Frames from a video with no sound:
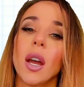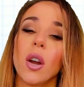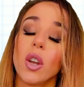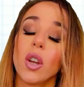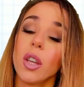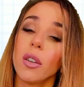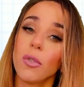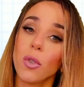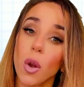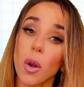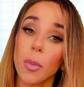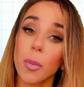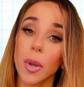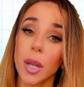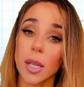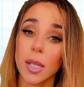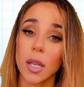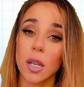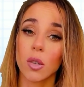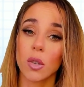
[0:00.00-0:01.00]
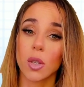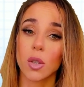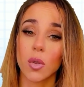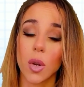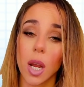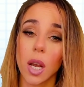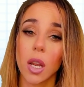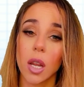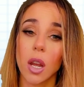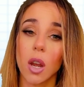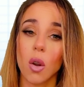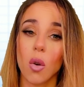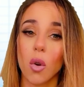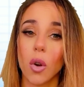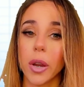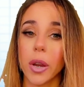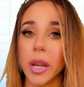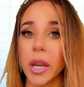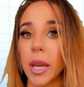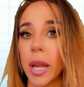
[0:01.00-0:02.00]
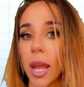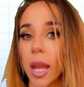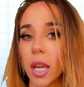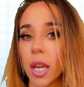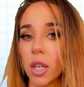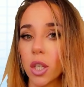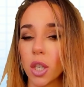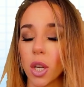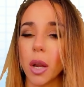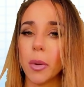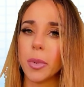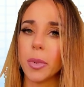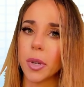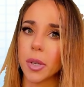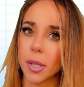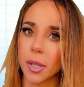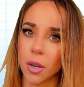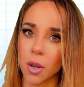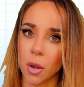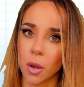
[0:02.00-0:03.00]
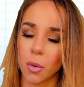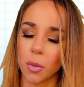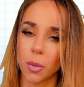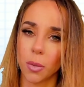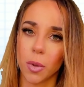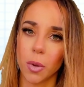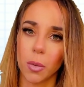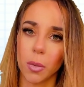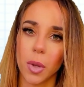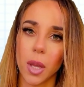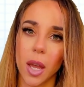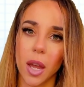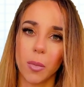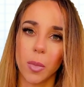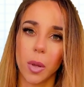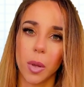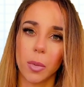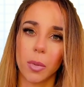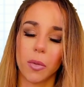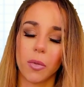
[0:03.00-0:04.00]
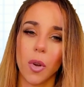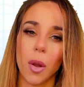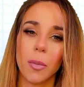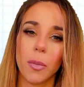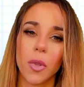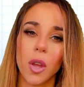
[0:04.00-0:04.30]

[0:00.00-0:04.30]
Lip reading: Now, if you are based in Australia or in Asia, because I know that we have people from